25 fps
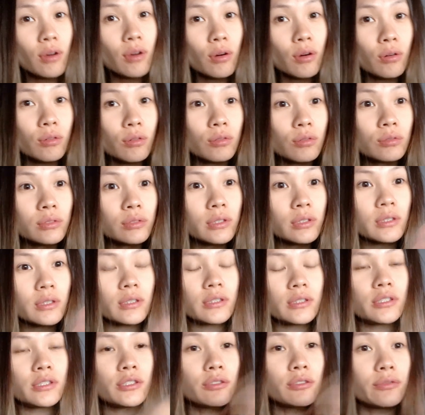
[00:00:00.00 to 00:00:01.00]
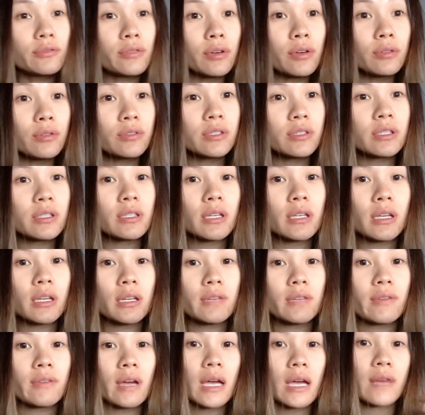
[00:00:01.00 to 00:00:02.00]
cold, still frozen,
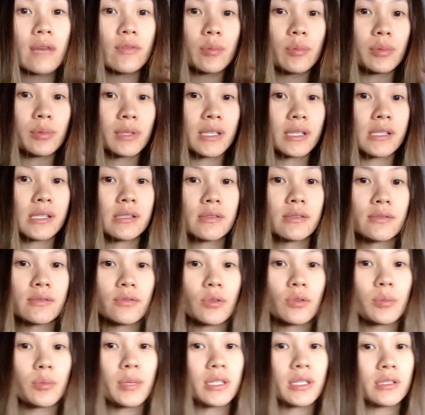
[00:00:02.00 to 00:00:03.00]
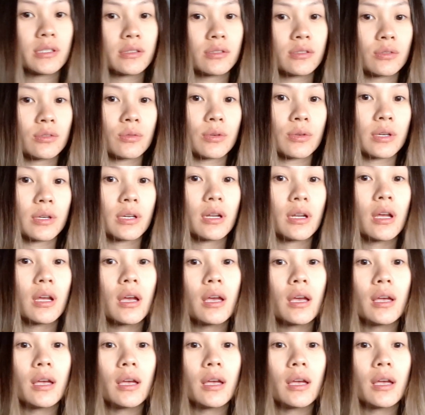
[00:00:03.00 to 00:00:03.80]
and if I have a place for me to store it.